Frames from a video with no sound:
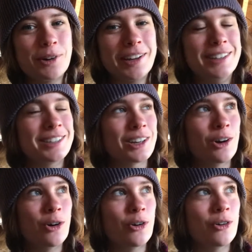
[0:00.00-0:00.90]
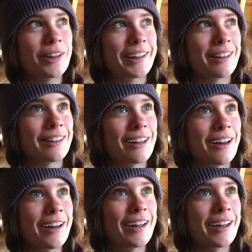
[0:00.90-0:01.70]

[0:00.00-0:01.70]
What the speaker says: And so a lot